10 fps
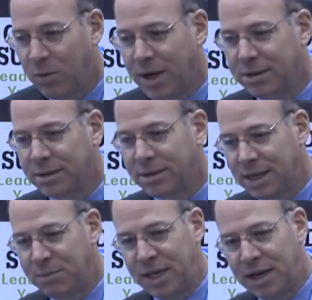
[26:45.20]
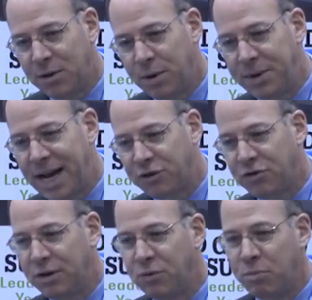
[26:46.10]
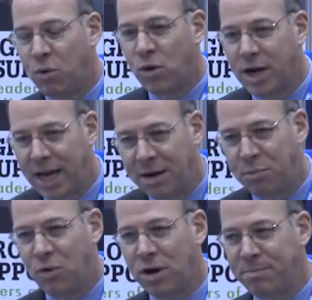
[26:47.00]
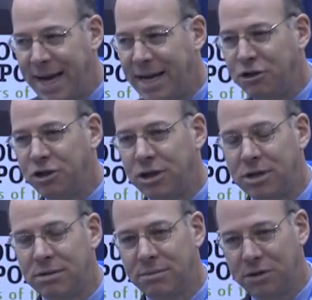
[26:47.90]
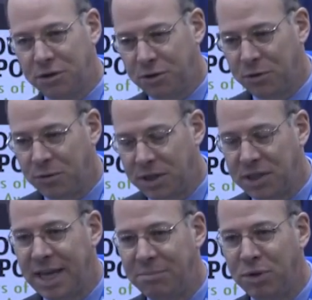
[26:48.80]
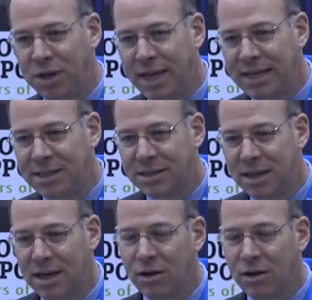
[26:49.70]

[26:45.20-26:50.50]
Well, some of the young women actually report airport manager to the state police,